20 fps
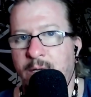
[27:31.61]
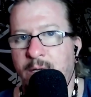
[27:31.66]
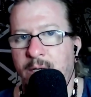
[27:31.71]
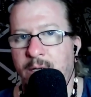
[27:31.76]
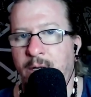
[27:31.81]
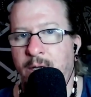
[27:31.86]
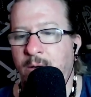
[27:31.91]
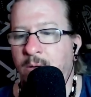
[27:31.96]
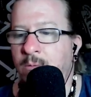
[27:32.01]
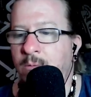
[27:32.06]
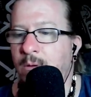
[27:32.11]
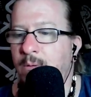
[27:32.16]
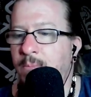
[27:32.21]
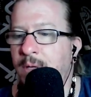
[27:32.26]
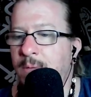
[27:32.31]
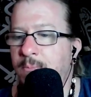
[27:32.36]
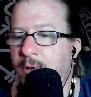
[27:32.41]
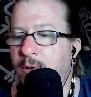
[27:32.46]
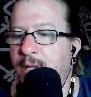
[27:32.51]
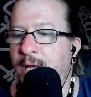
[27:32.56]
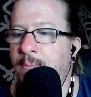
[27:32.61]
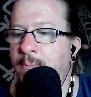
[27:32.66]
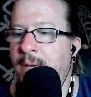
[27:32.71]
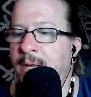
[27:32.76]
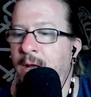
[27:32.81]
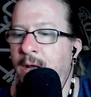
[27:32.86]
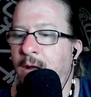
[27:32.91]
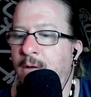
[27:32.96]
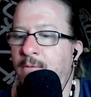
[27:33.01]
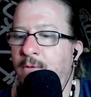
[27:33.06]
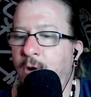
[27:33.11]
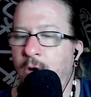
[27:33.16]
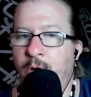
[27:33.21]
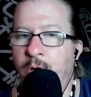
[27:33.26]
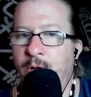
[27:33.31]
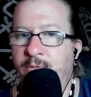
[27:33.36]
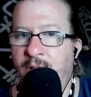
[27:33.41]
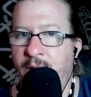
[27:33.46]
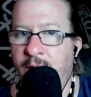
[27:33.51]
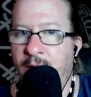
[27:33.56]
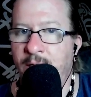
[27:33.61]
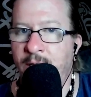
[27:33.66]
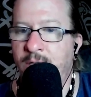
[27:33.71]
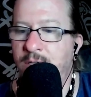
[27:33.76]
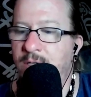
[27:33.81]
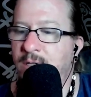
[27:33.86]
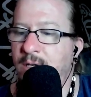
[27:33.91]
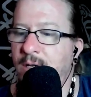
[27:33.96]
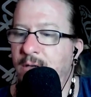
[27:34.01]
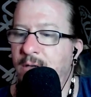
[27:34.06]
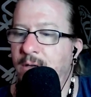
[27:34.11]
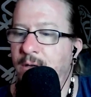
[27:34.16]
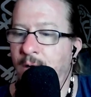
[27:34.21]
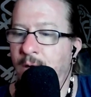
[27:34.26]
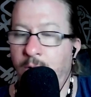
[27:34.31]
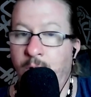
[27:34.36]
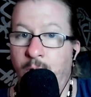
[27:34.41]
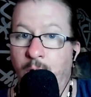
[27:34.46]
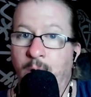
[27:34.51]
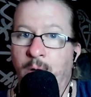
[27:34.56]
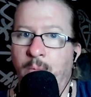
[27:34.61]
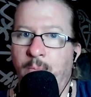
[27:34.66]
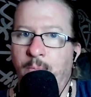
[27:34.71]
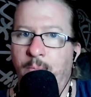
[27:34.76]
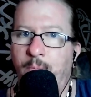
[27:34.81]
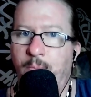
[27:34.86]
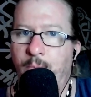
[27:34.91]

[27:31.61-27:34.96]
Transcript: you know, people that may not have heard of things, you know, you're